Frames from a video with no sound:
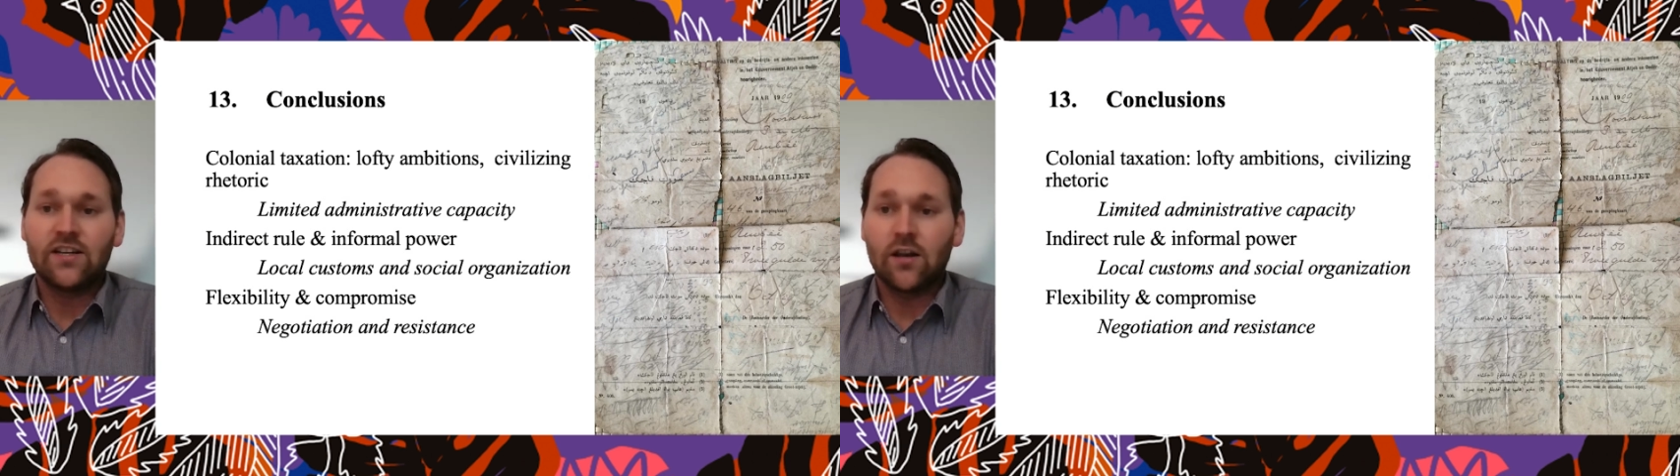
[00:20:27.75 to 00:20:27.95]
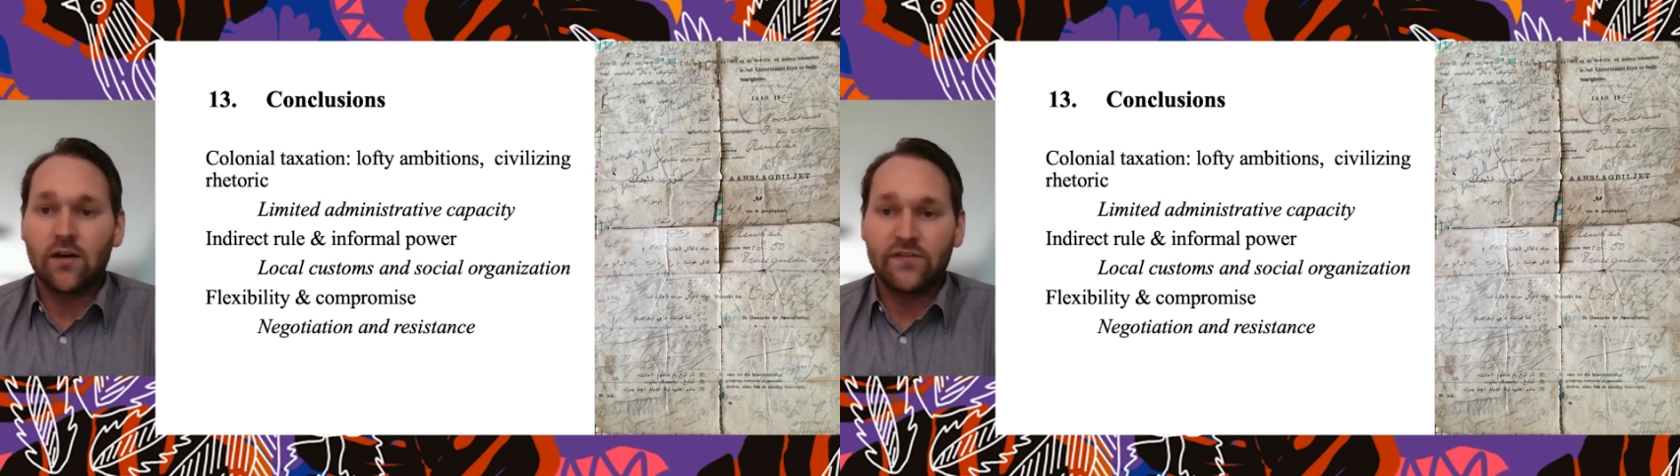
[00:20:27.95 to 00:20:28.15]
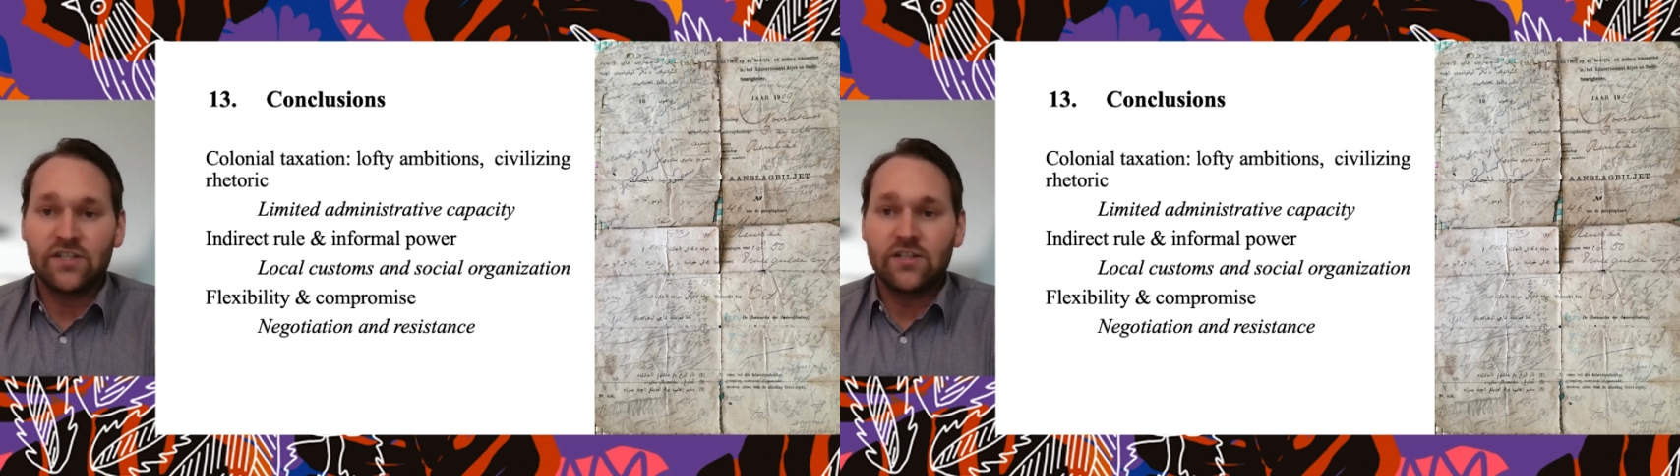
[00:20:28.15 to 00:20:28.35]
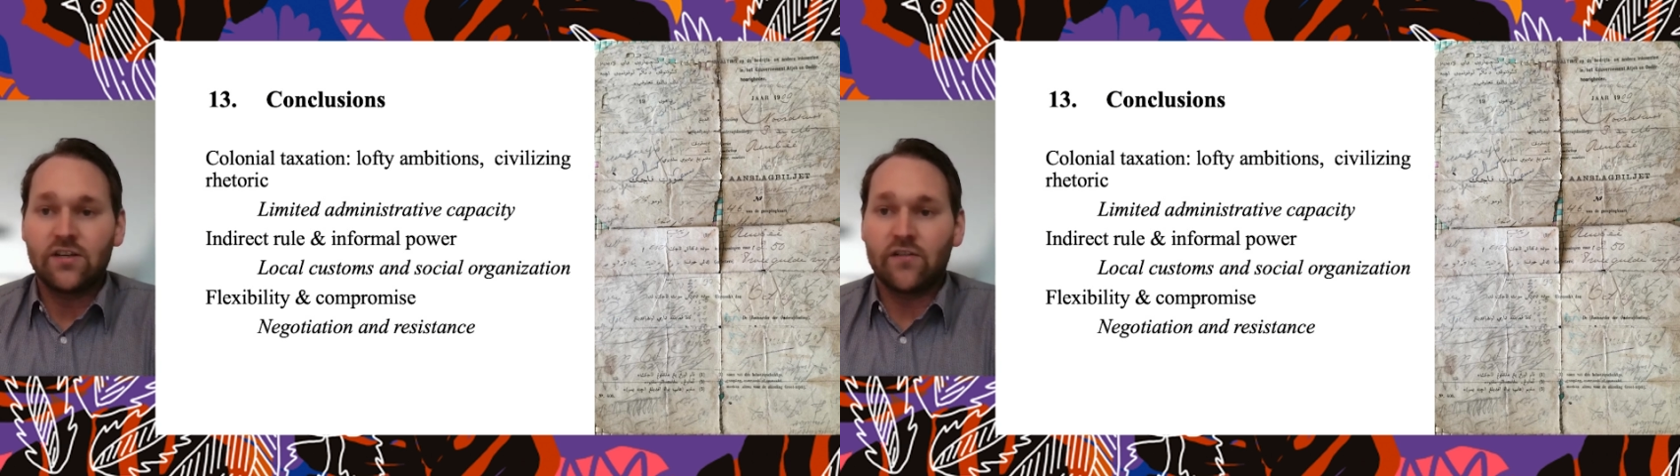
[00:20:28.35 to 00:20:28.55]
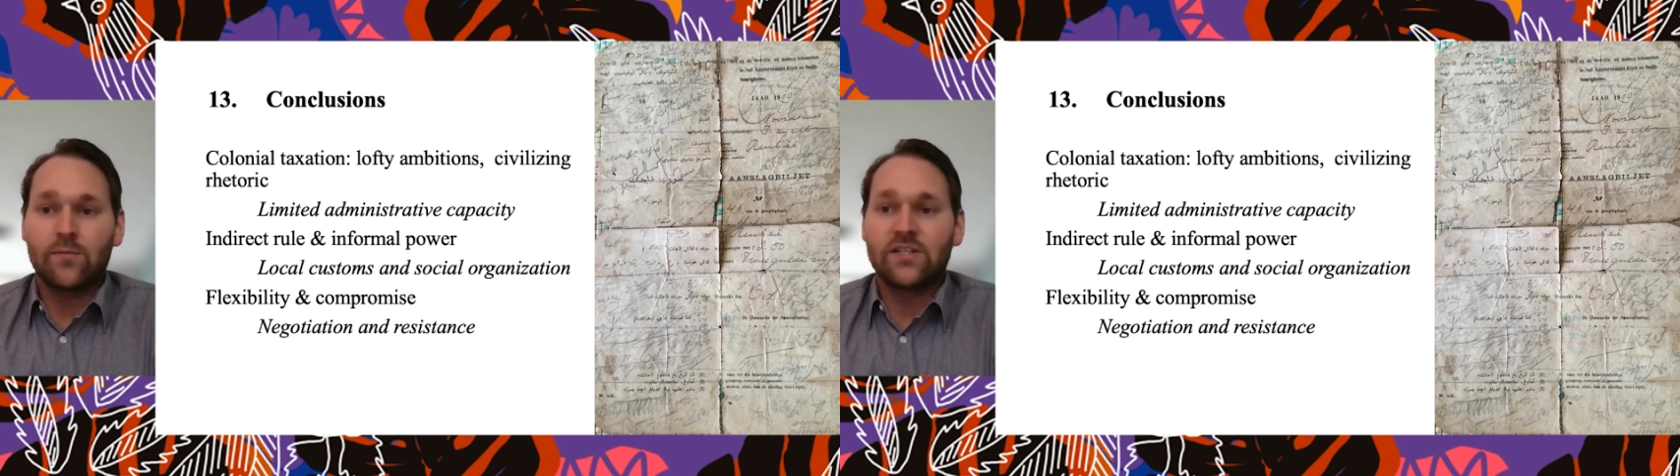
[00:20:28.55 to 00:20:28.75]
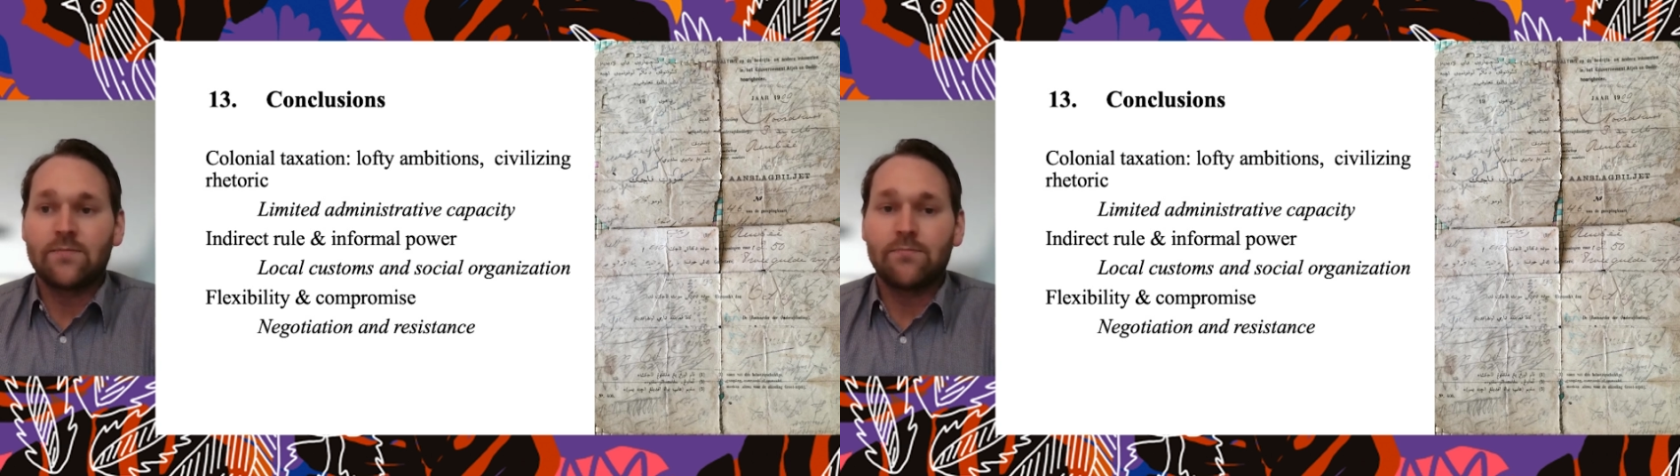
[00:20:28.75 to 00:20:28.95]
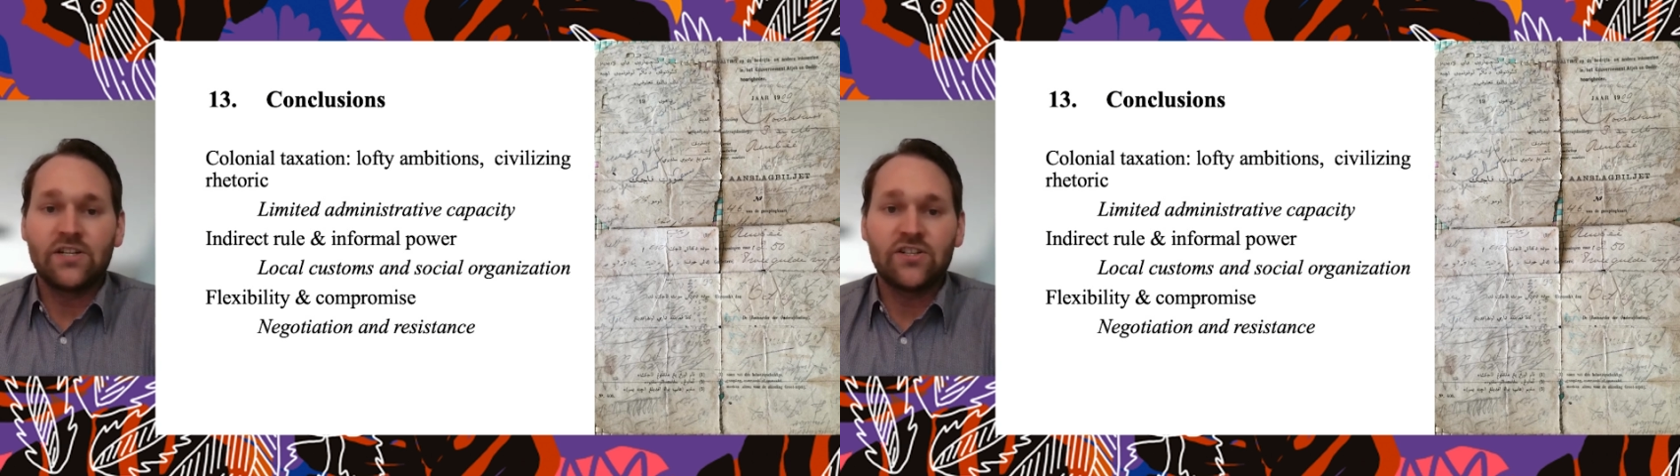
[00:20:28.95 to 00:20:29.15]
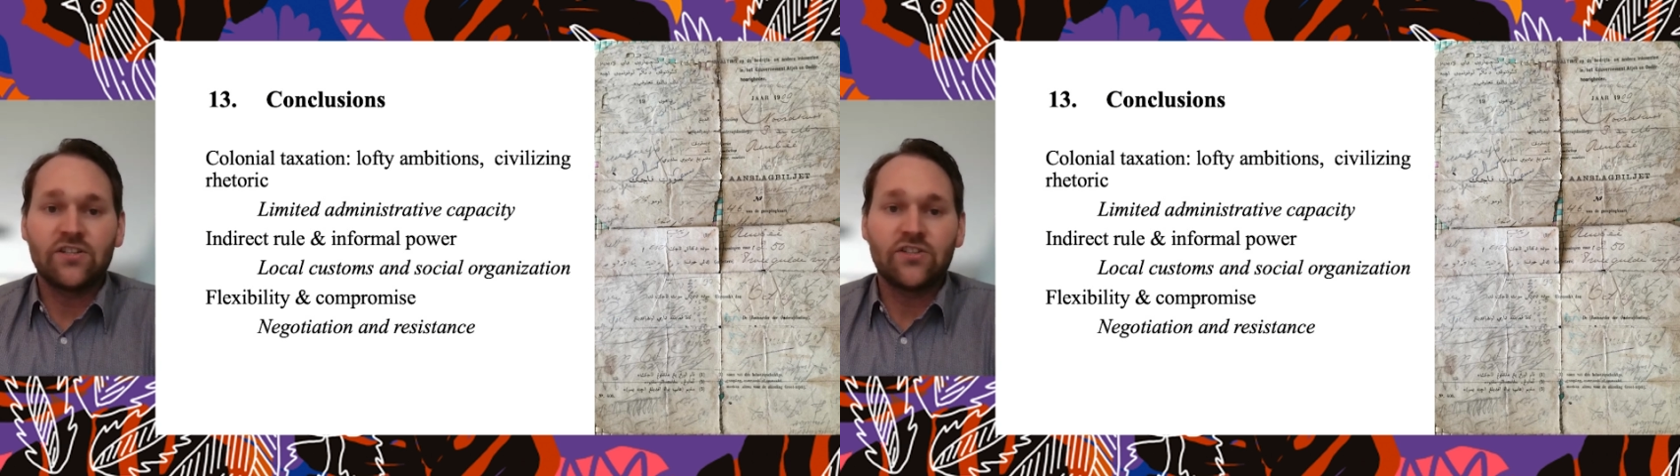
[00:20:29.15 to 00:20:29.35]
in lofty government
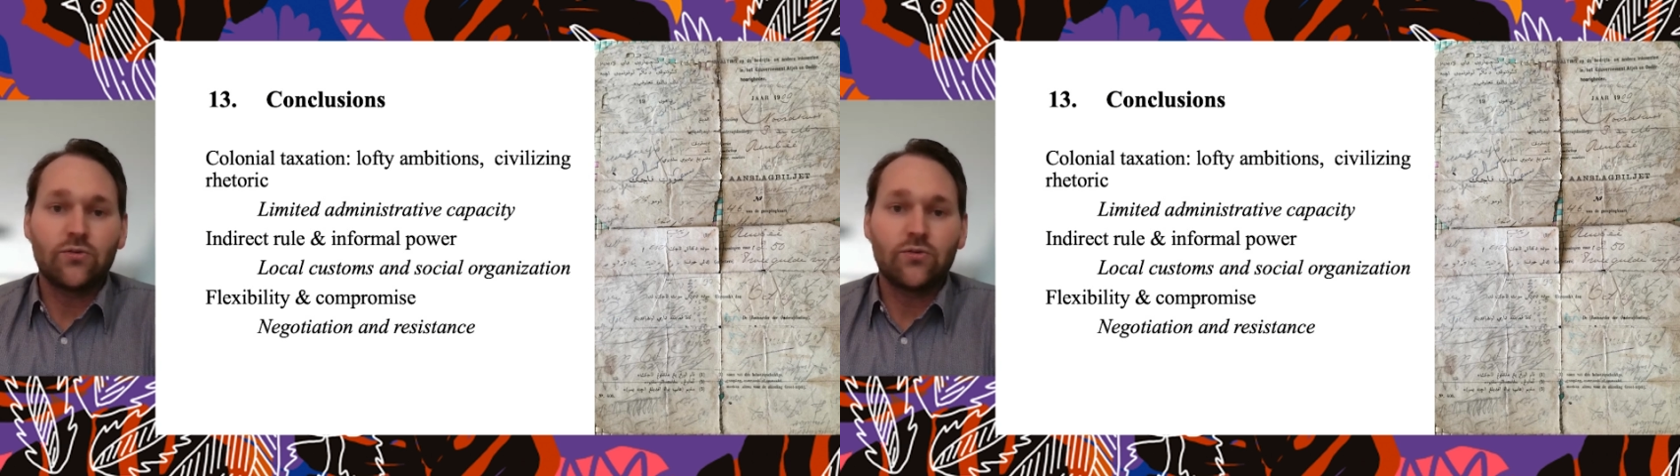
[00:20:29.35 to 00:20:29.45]
ambitions